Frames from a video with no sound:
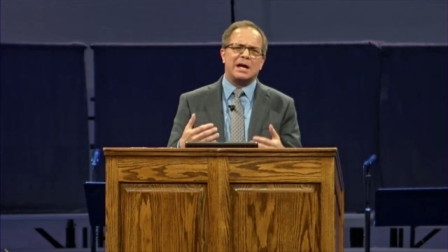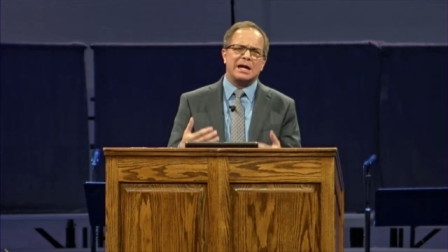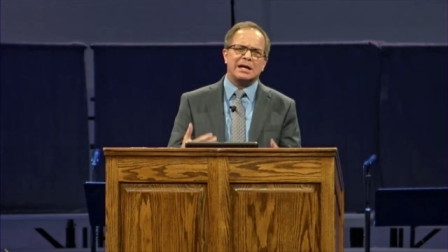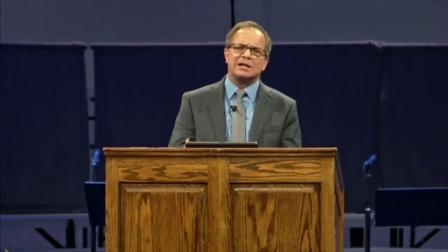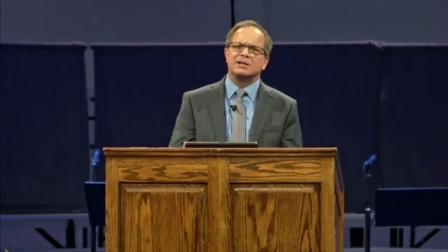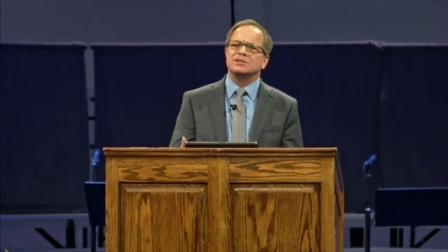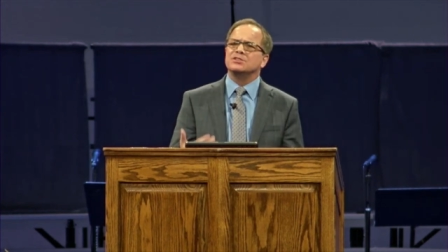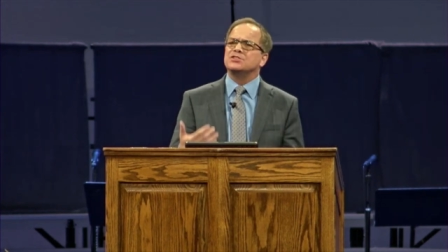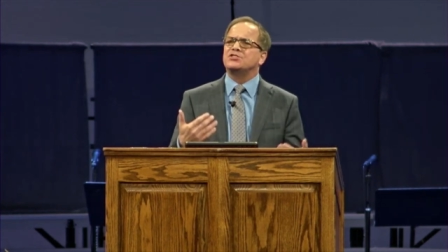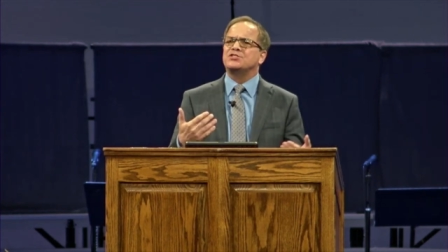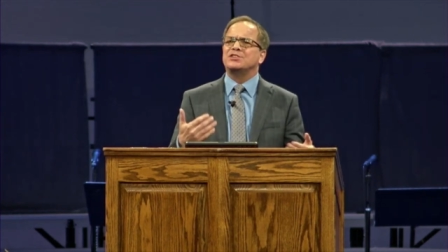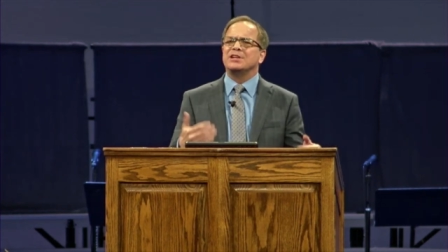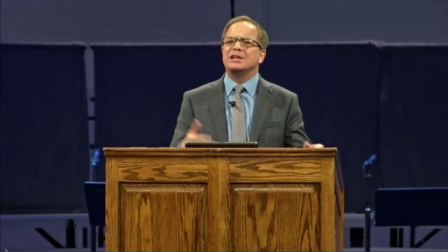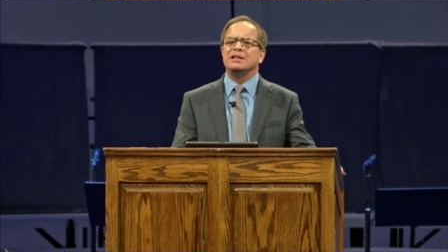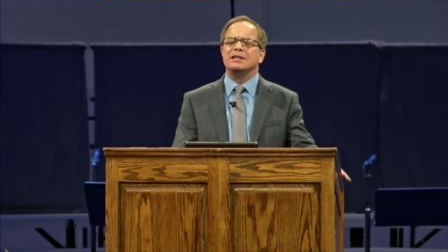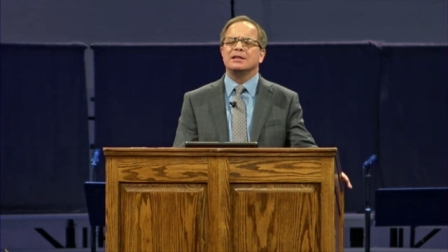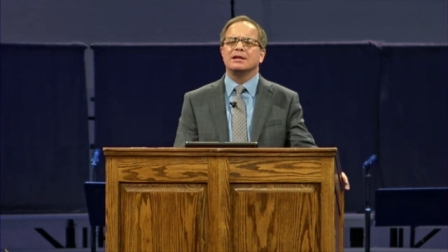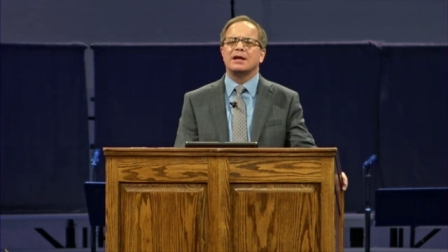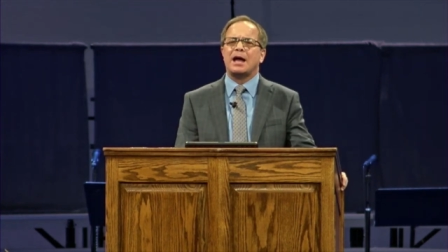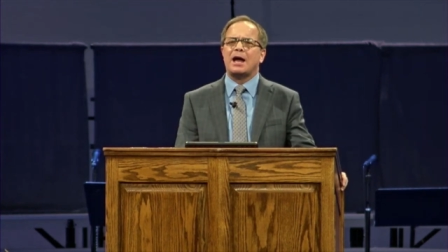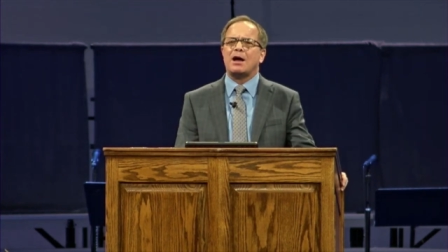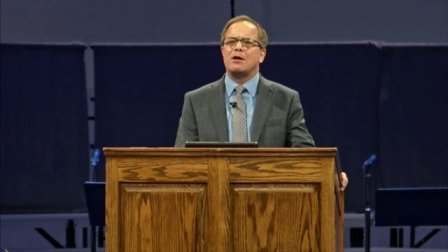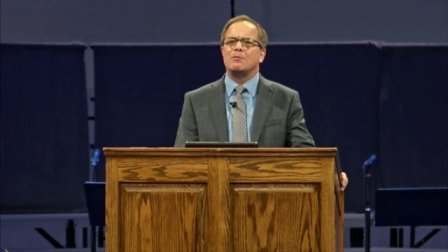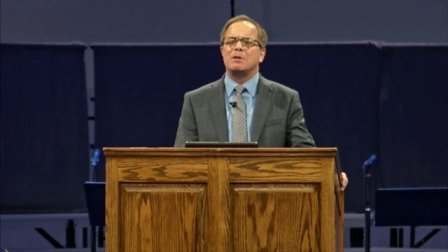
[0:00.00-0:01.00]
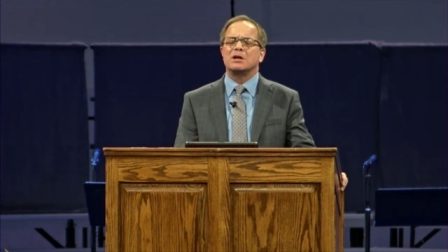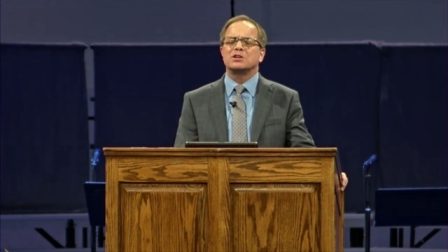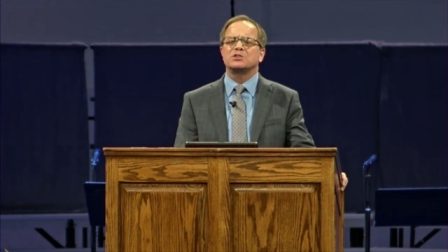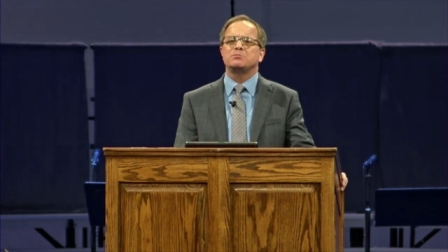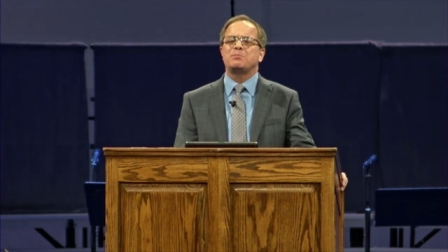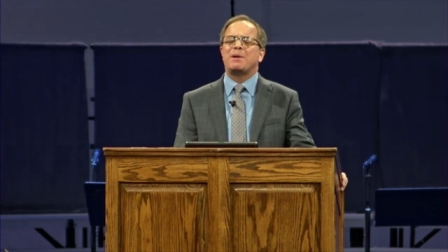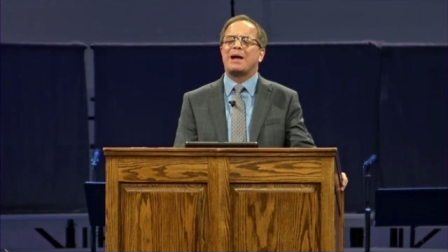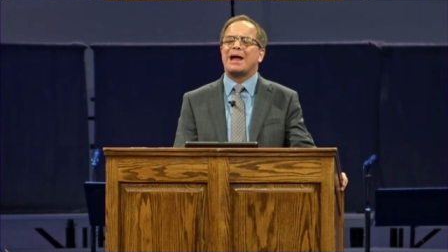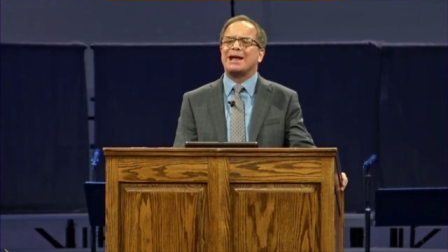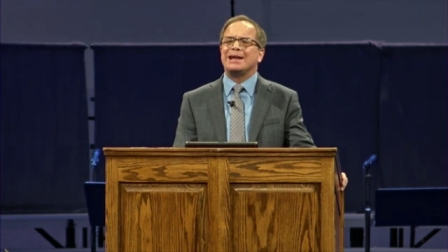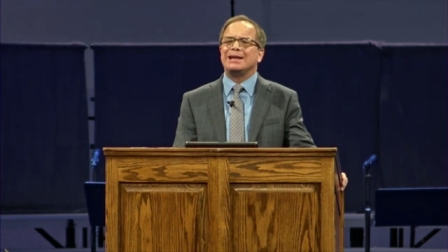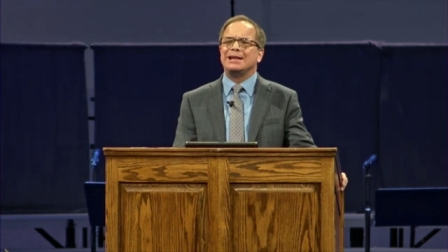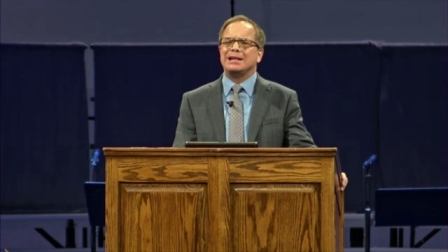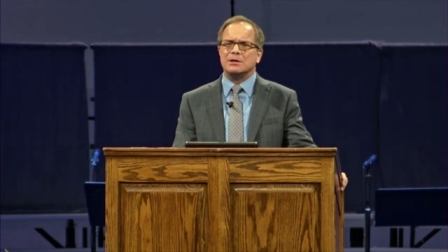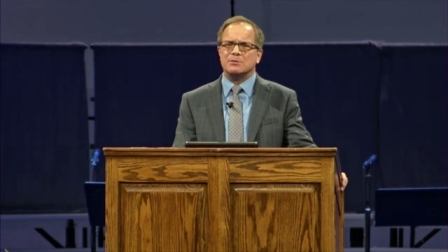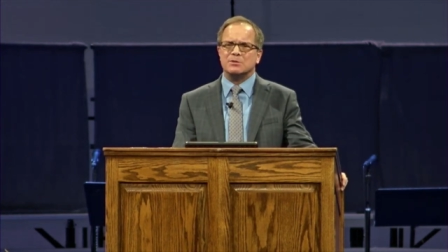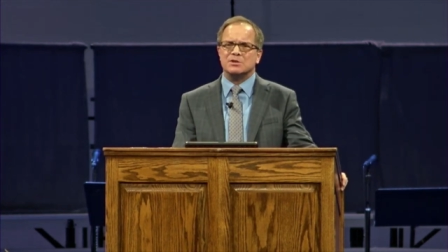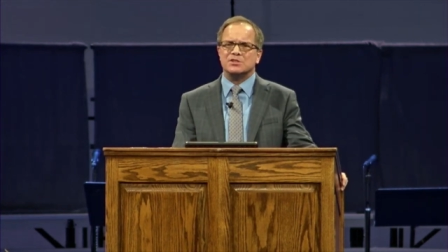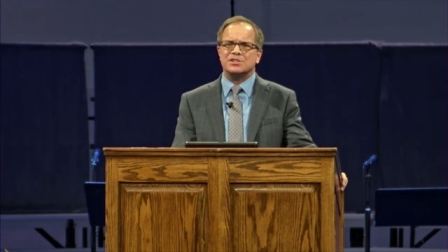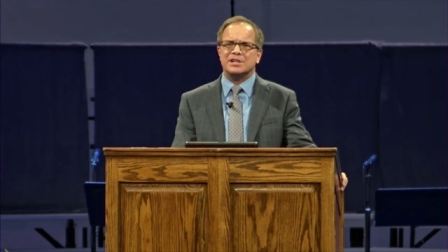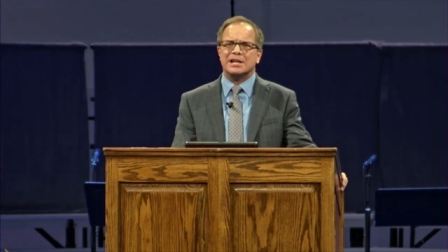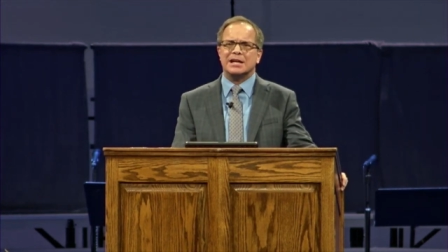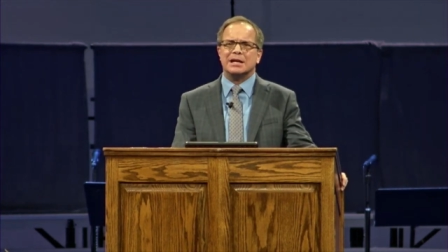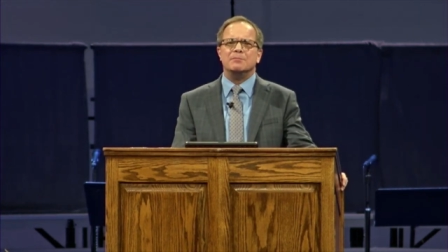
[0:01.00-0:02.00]
I could see how much pain he
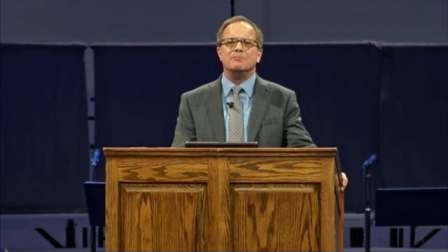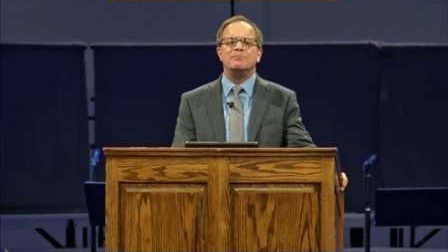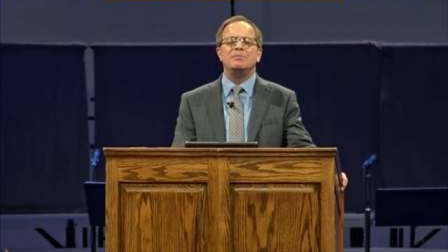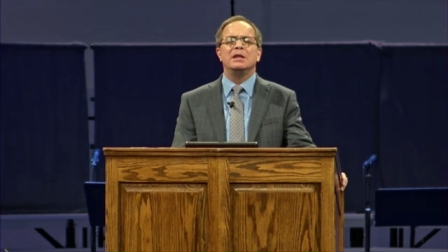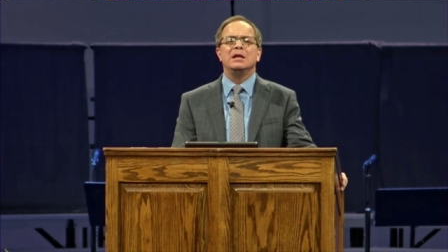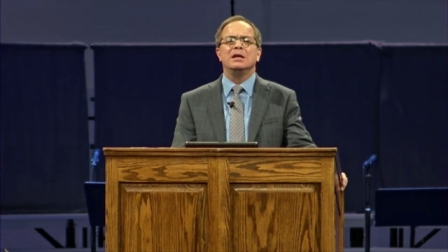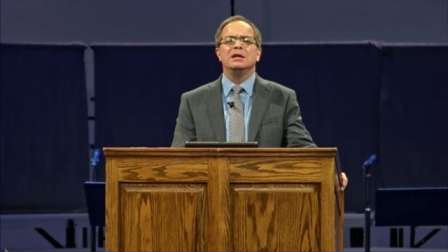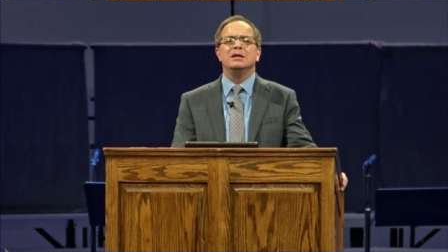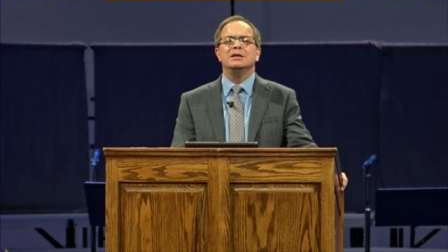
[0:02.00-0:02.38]
was in.